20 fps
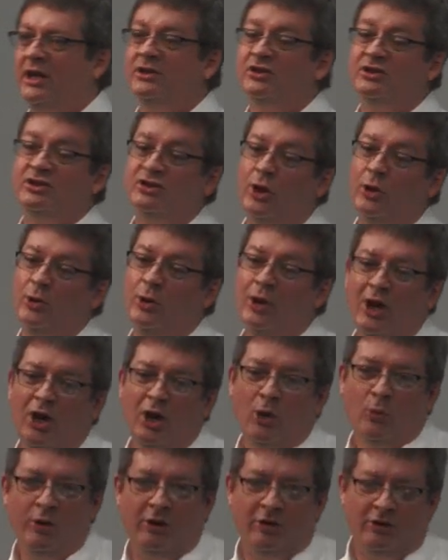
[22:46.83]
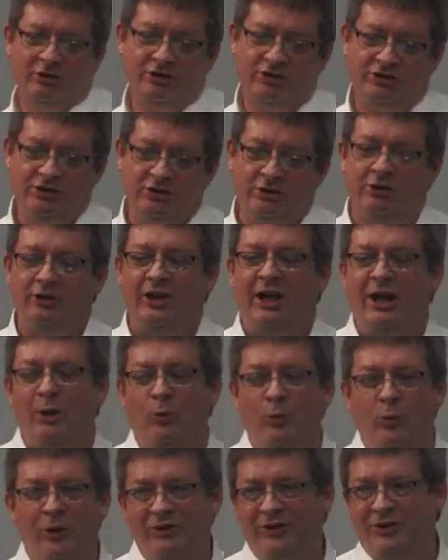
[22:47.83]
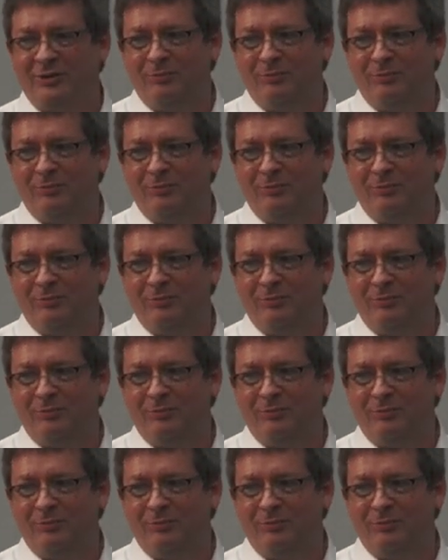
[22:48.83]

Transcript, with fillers: And so we are still now with